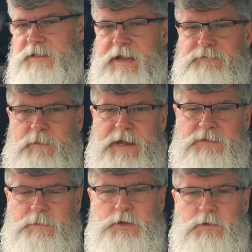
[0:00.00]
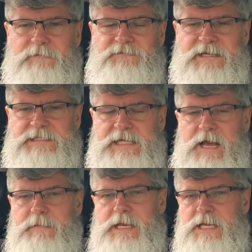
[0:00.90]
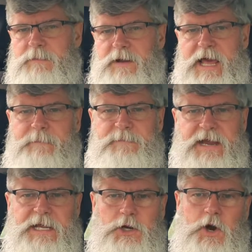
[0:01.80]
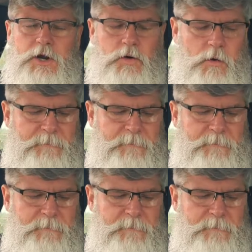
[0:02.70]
it, and I have to go back to the computer and fix it now. But I am penning an article